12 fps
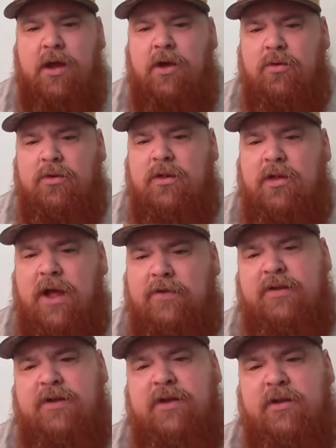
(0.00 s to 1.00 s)

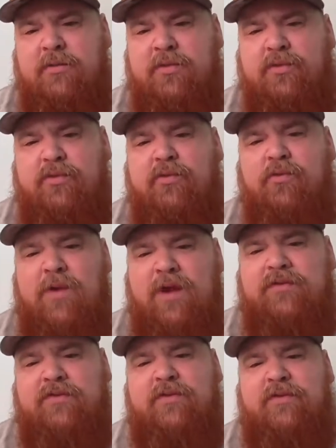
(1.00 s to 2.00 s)
outclassing him through the
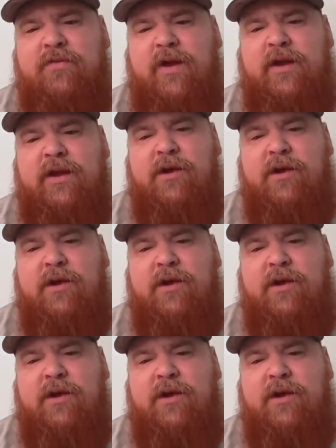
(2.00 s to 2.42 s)
rest of the fight.